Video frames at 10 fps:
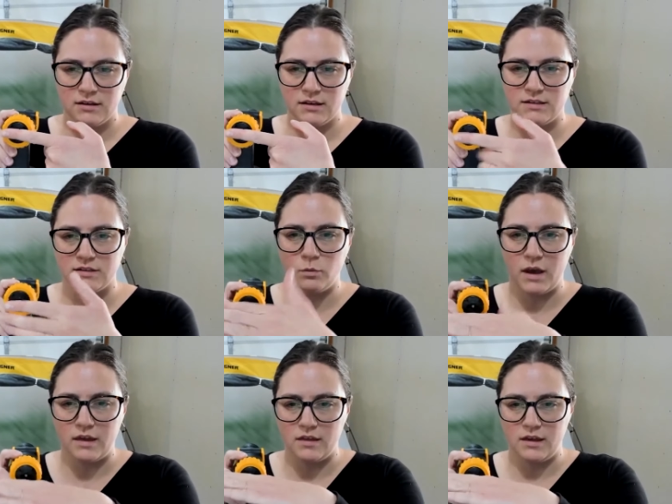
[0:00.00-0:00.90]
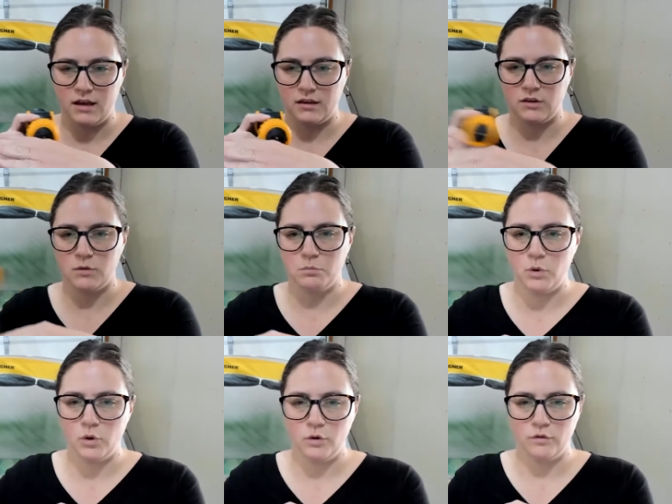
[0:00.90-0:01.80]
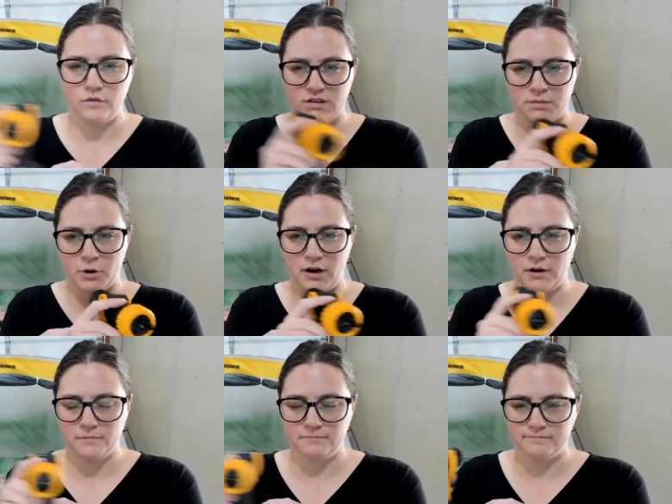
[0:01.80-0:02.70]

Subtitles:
is the way that you move the sprayer,